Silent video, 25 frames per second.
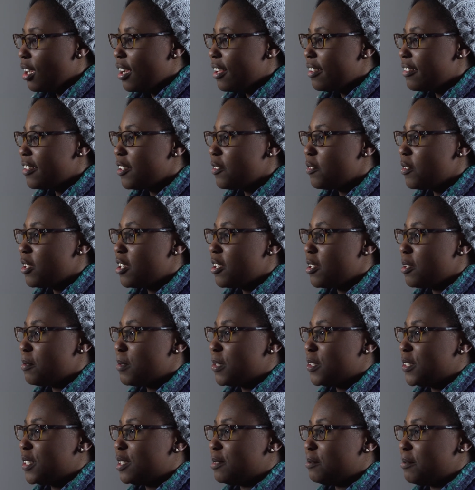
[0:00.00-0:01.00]
I think one of the
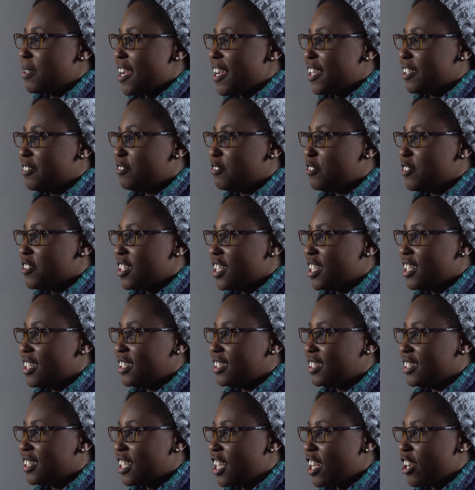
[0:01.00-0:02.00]
most impactful
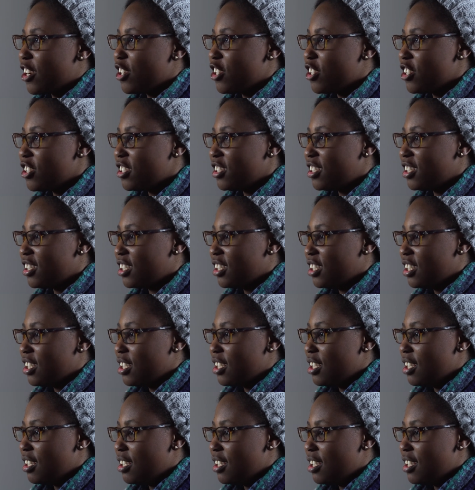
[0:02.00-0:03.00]
things that I heard
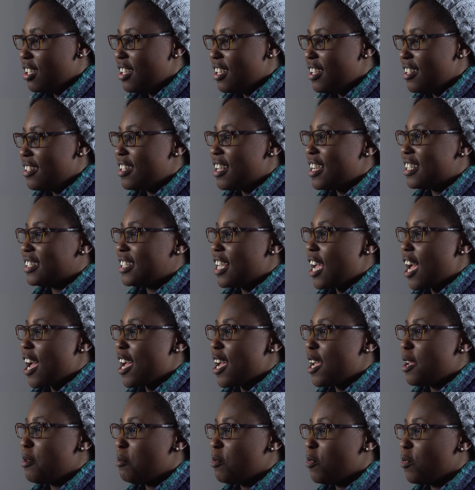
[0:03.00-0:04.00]
in that
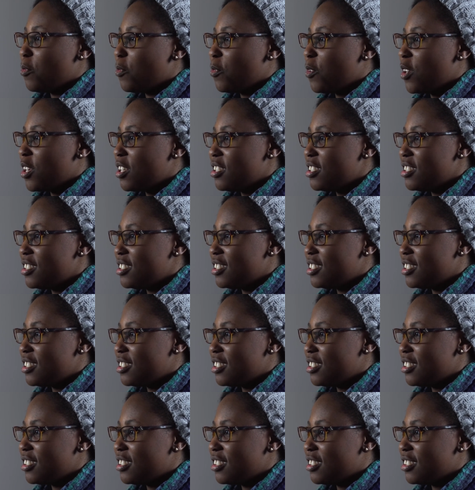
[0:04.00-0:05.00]
time was
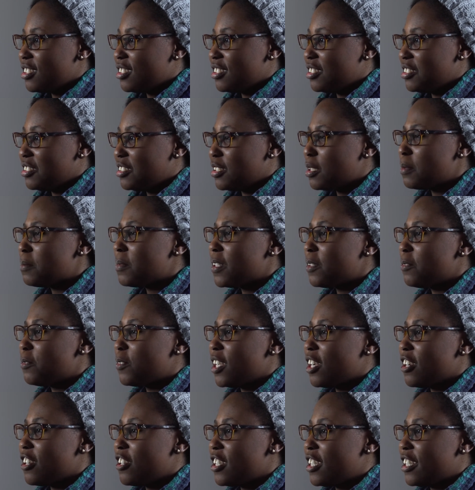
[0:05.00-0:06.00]
something
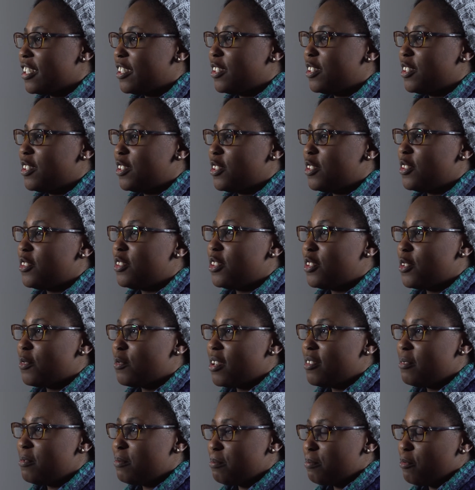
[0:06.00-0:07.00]
we heard at the
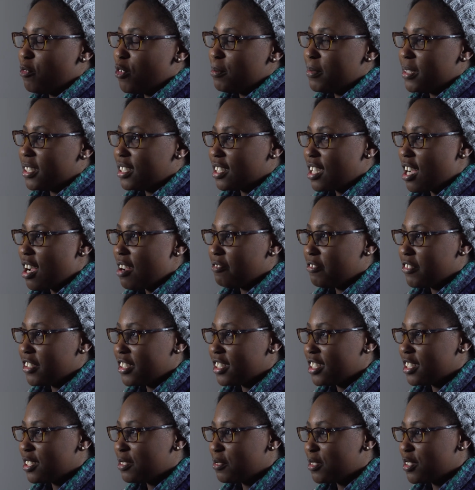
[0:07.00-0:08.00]
women's
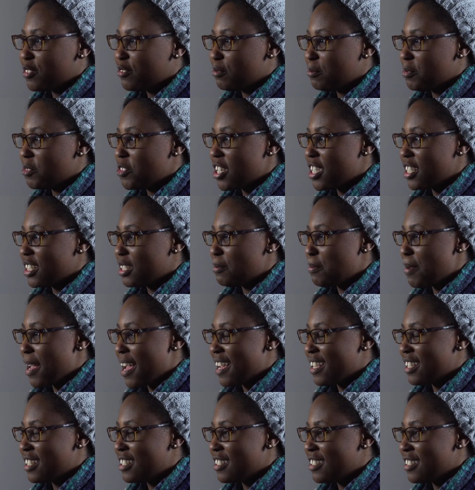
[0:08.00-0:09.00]
conference, and it was from Tracy
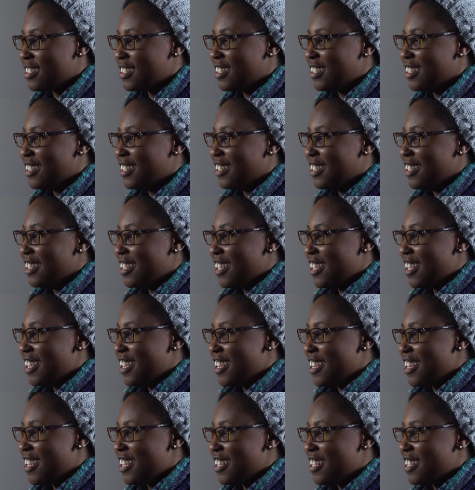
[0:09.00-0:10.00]

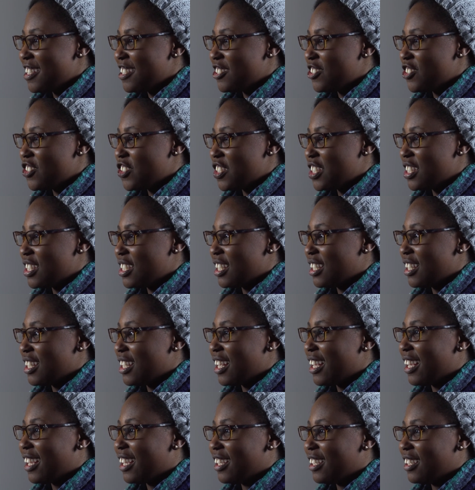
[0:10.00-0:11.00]
Patton, and she said
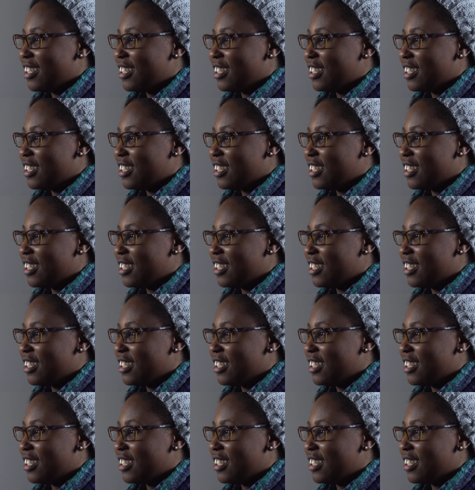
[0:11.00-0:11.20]
that